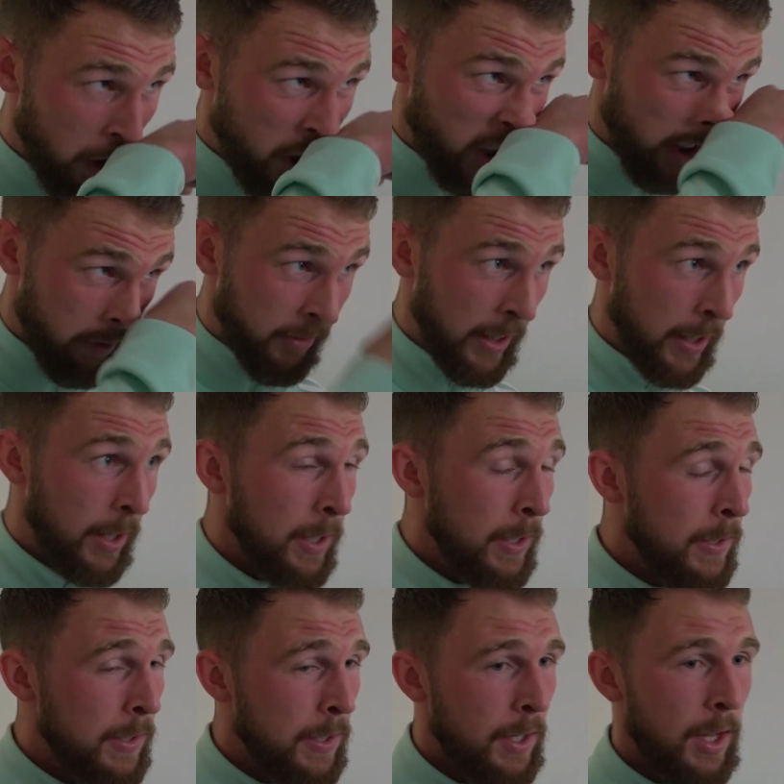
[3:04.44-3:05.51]
put a shift in,
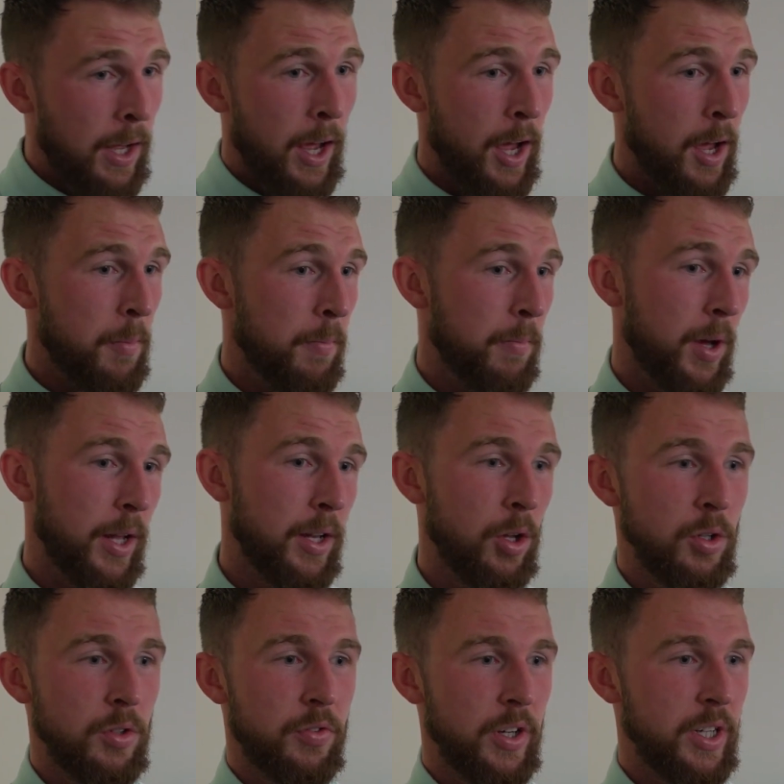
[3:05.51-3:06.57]
and
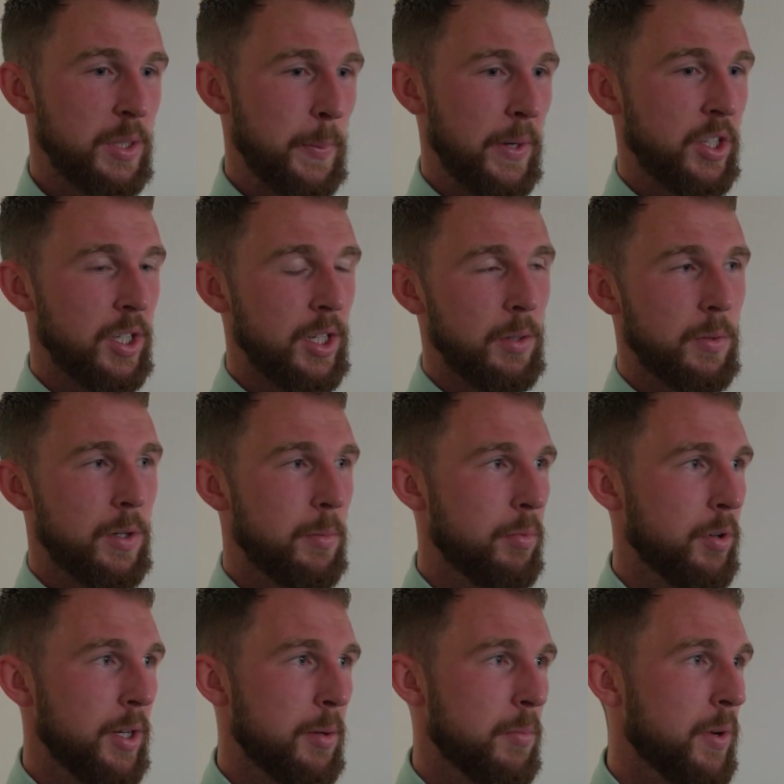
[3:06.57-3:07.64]
those three especially were
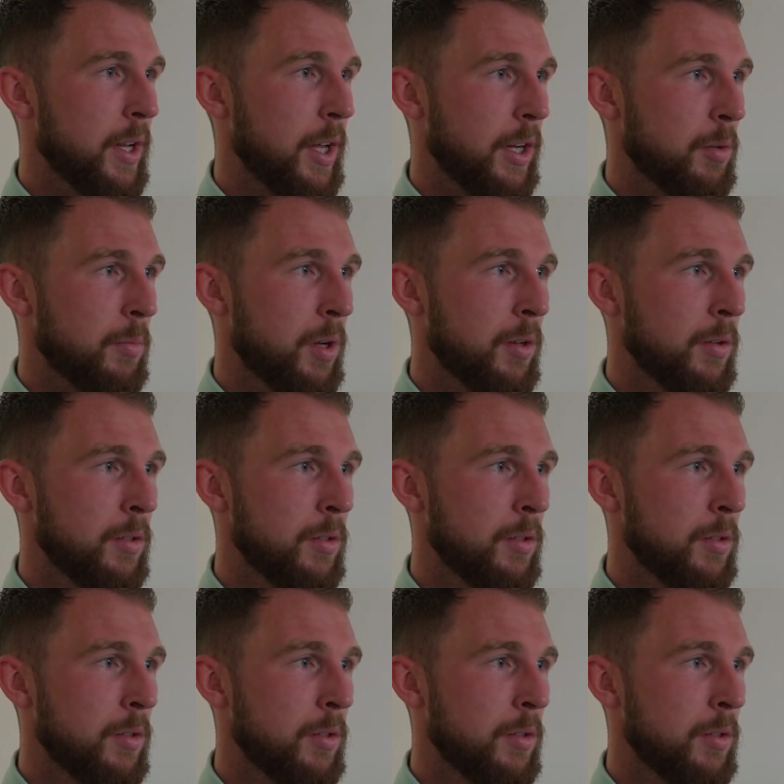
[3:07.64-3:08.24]
brilliant when they come on.